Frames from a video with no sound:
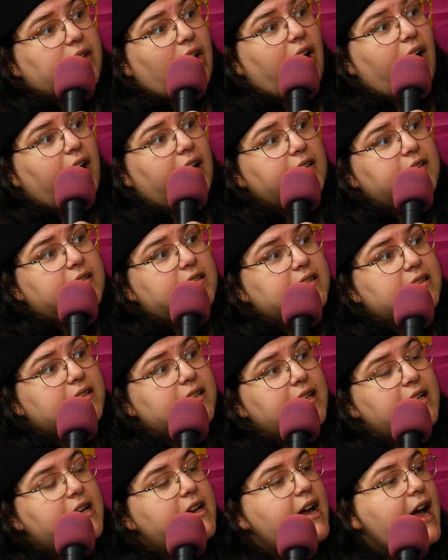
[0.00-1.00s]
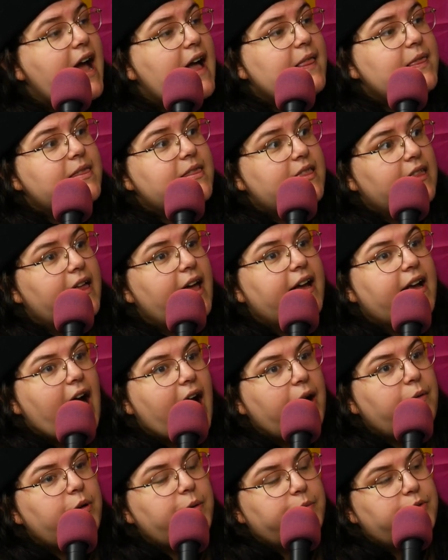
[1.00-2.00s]
songs and like
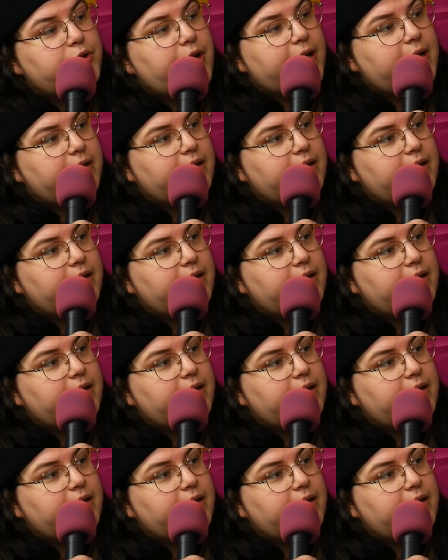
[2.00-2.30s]
I would try